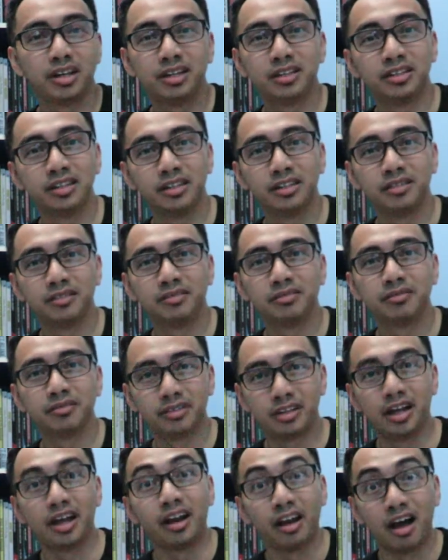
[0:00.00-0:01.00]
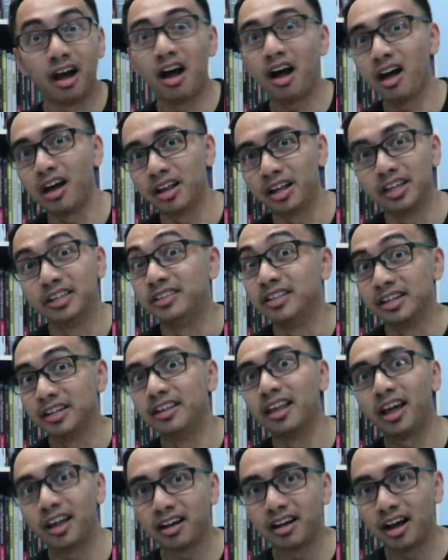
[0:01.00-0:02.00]
it that hard? Is it
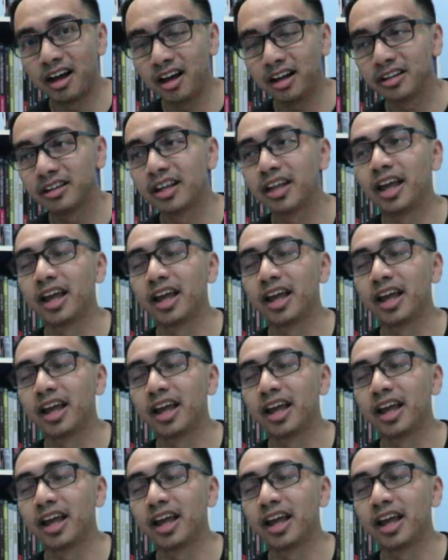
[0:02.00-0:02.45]
that hard?